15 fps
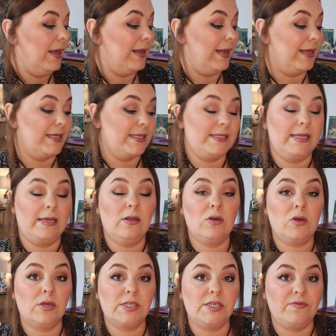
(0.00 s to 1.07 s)
like I say, it'll
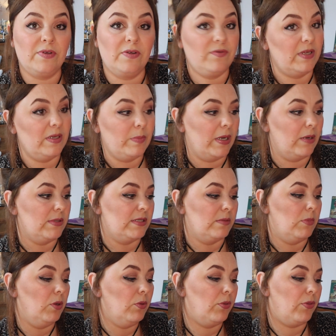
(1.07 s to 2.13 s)
cost you £15 a
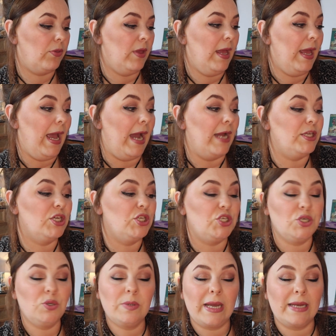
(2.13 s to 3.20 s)
month, and you
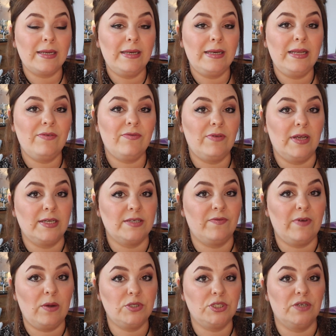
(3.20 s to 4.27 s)
do get a leaflet, a
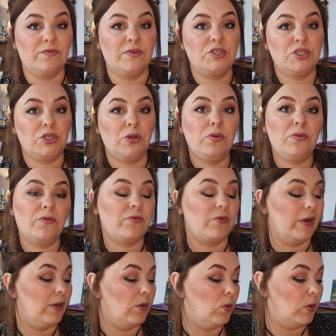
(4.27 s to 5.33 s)
voucher for 2
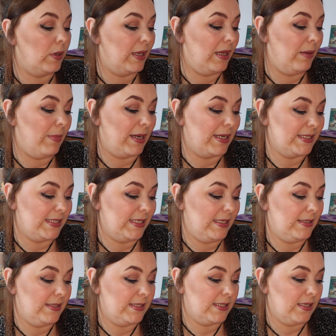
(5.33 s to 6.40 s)
free OK
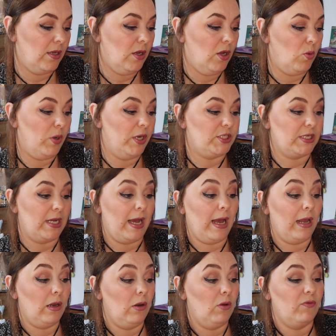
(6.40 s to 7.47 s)
magazines, which
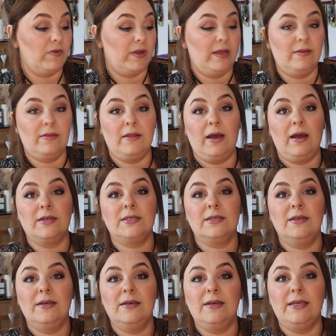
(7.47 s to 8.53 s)
I love getting that.
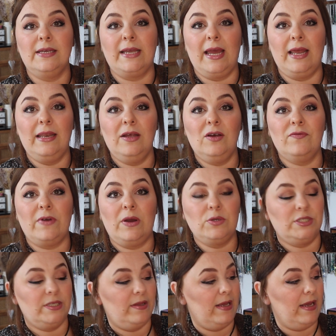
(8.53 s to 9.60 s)
You get a little
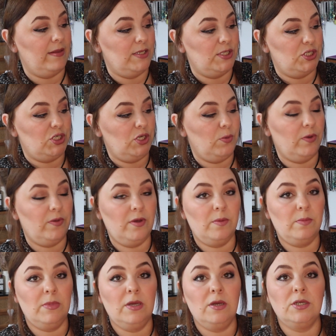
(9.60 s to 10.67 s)
voucher there, there's 2 of
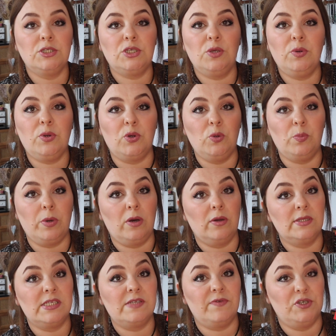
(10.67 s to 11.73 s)
them, 2
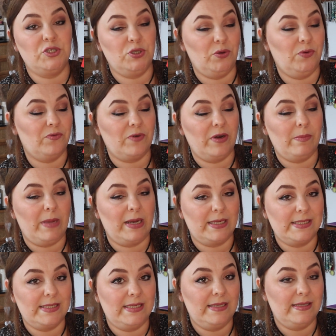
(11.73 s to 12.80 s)
coupons for 2 free
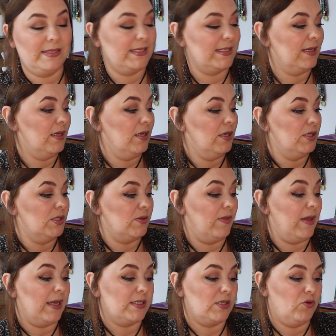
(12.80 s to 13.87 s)
magazines. So
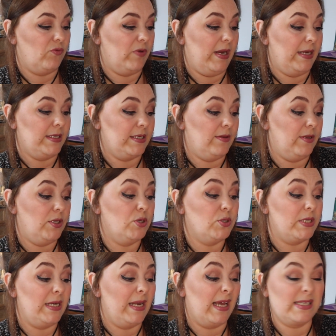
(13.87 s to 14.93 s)
that's great, and they
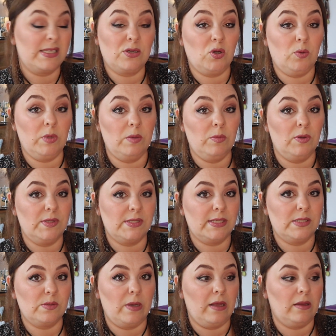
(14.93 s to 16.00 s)
usually last a couple of months
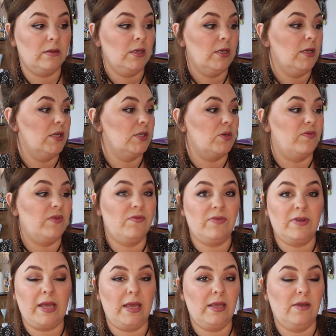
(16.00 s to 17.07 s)
as well. So if you
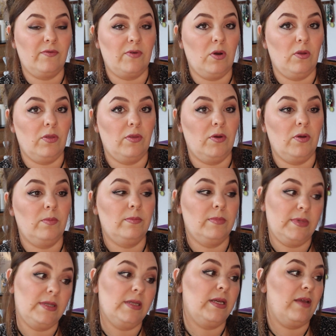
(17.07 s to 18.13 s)
forget you've got them,
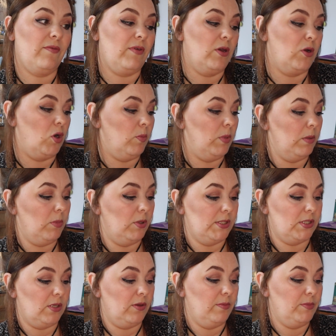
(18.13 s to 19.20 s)
they'll give you a couple of
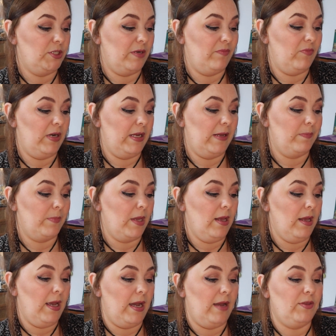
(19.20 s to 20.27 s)
months on them generally.
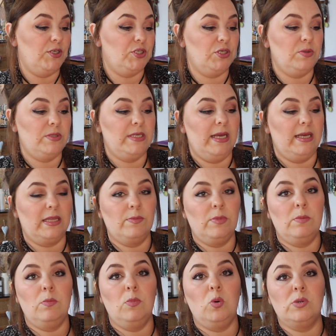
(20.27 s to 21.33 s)
And they do take them
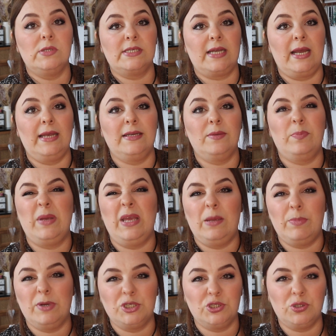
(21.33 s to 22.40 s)
at most kind of
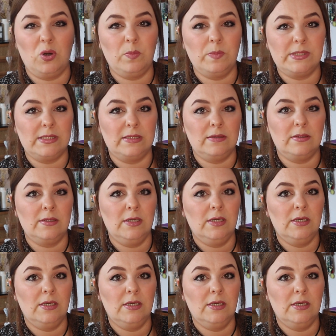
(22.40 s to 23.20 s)
paper shops and